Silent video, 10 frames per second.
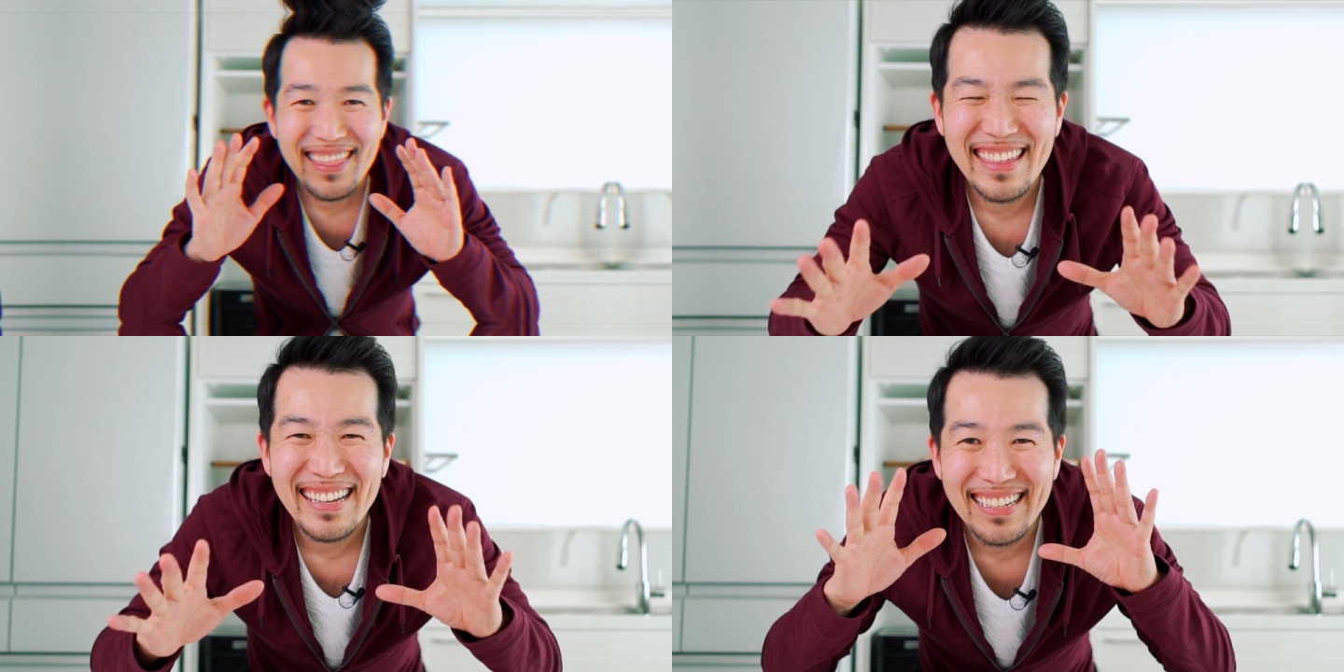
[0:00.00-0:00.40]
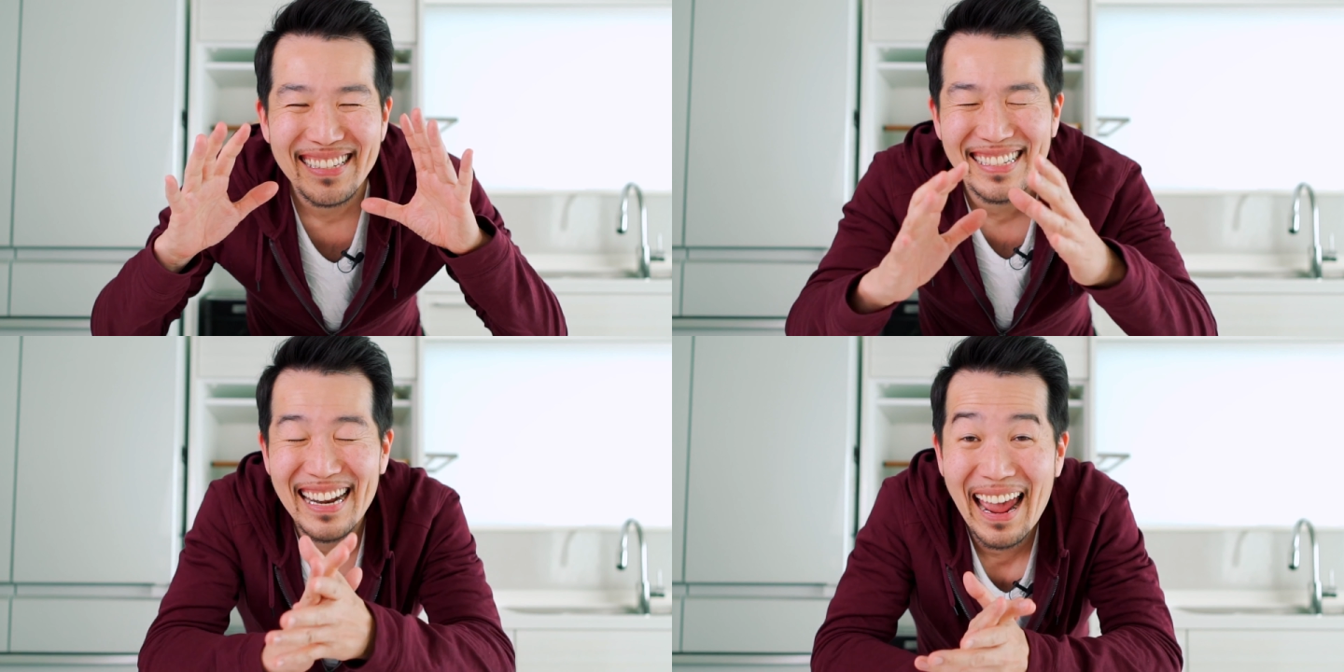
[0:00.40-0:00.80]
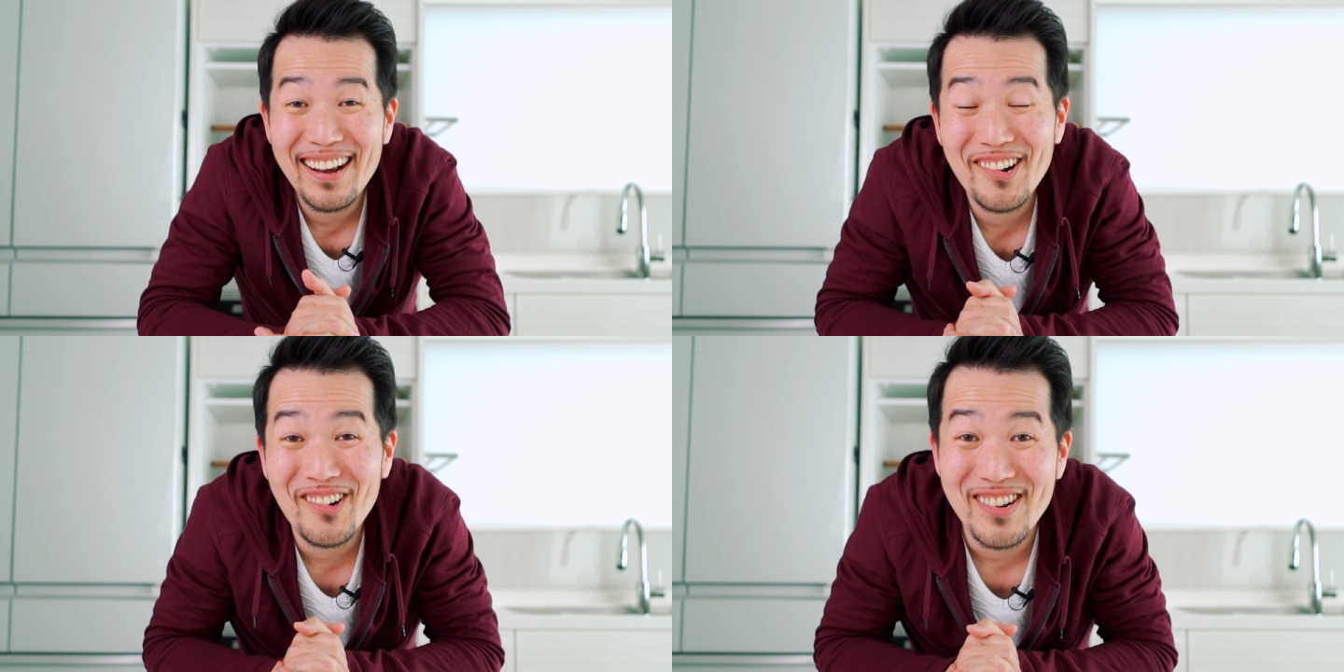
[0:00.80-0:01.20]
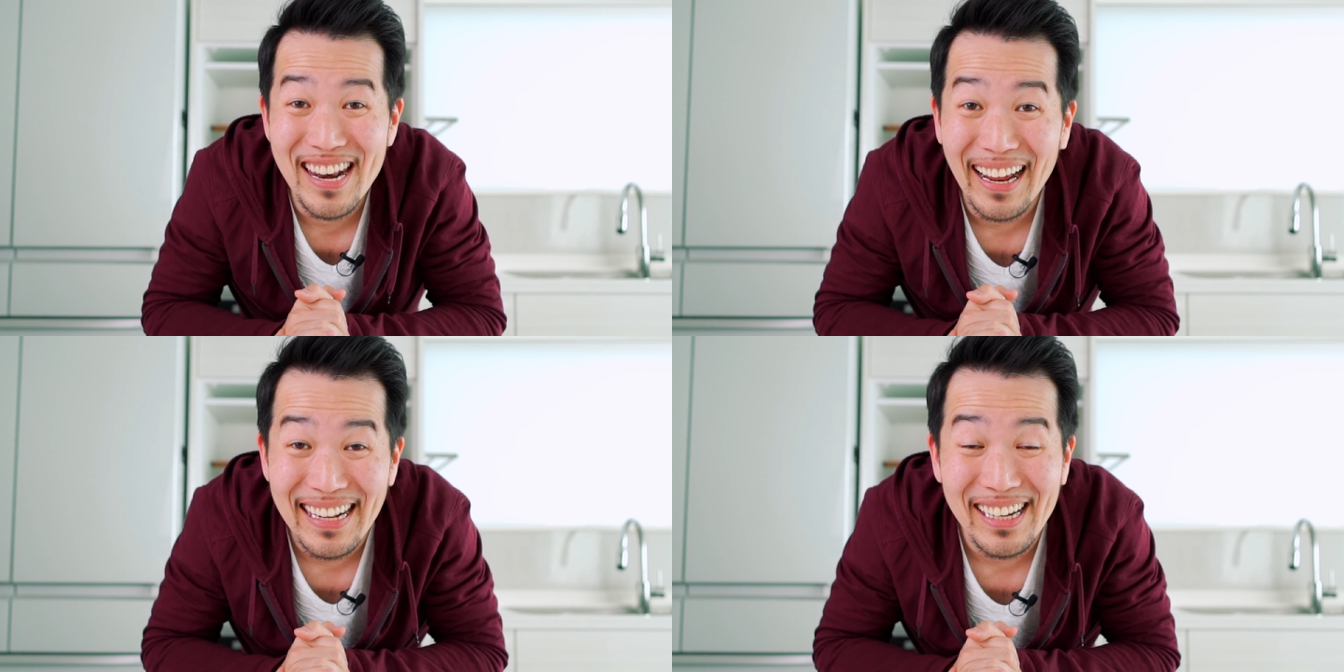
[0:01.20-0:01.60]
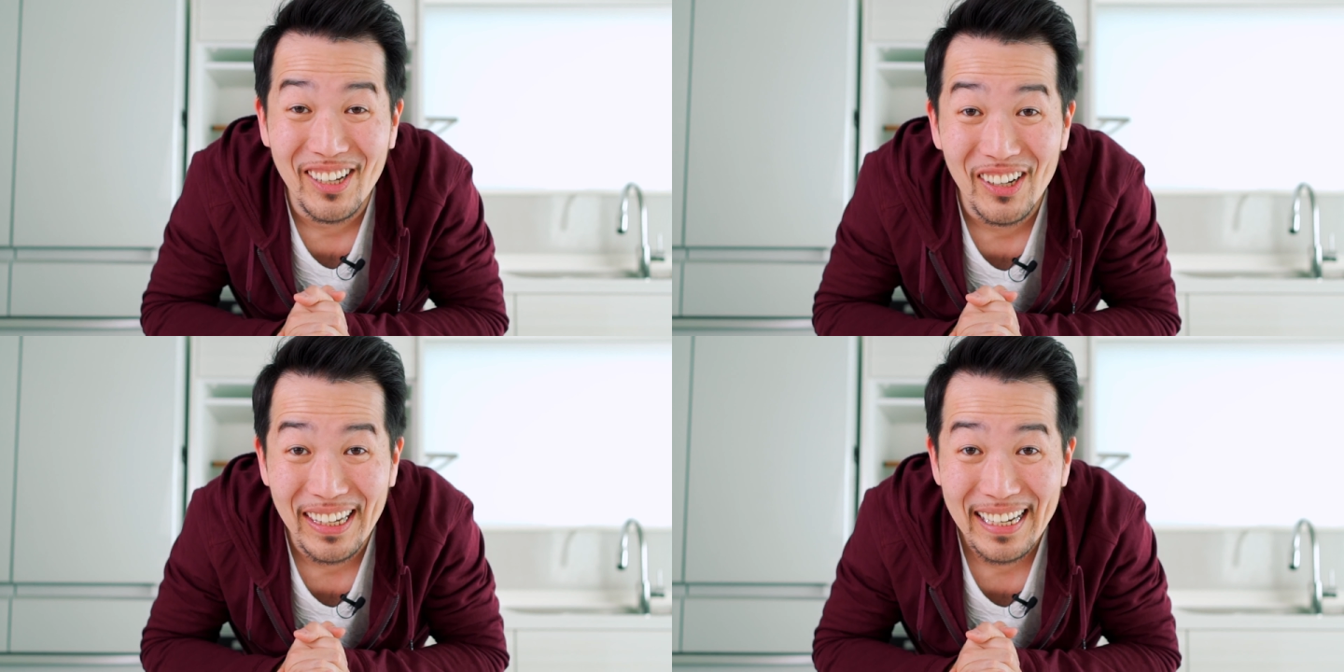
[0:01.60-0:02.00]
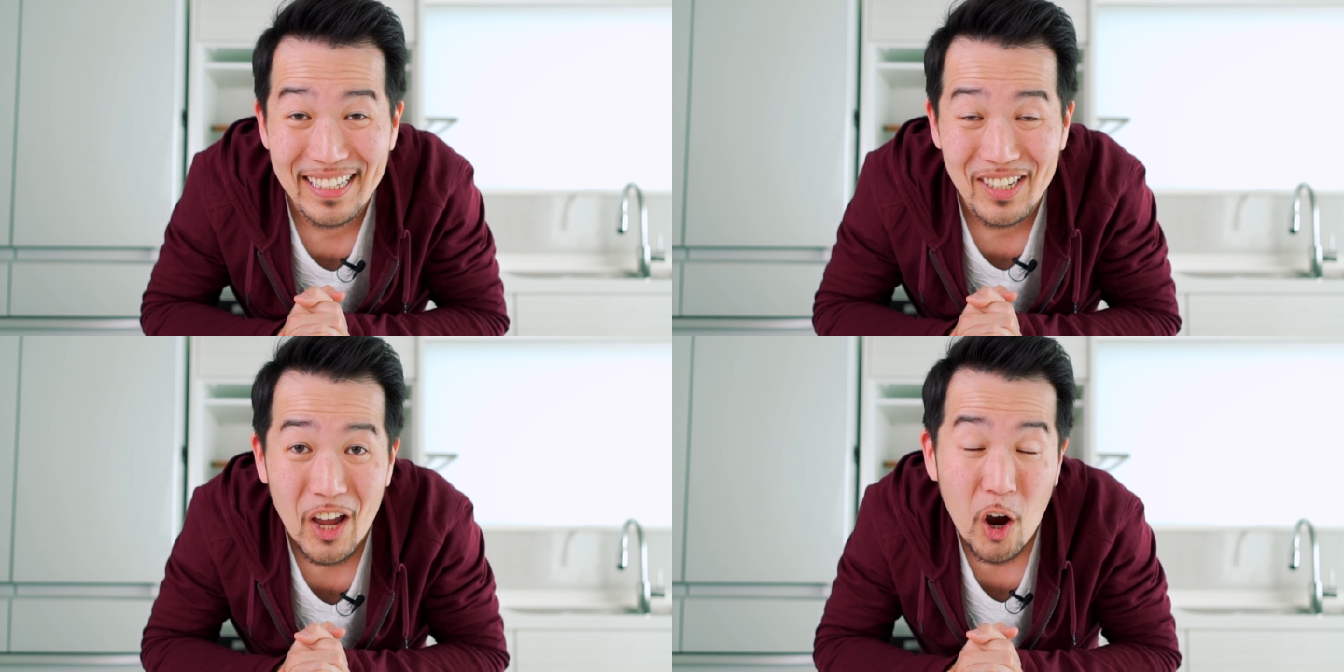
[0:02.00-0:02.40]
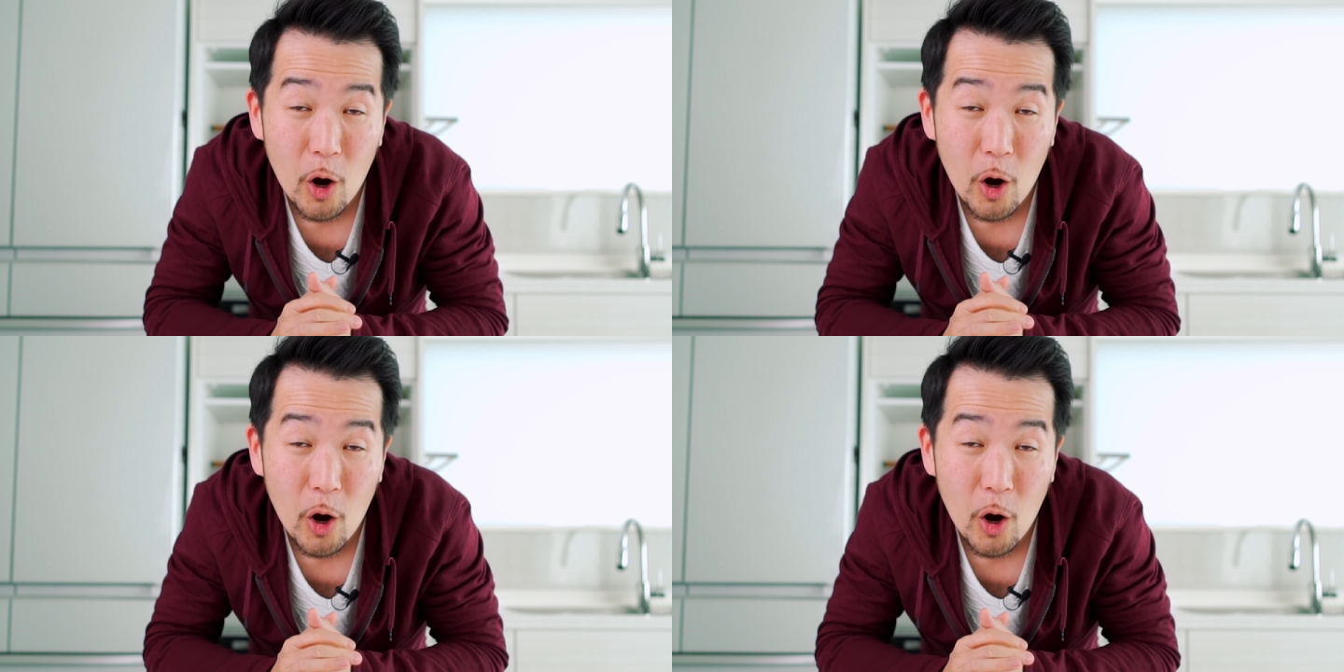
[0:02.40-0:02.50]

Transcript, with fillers: These tender, nutty cookies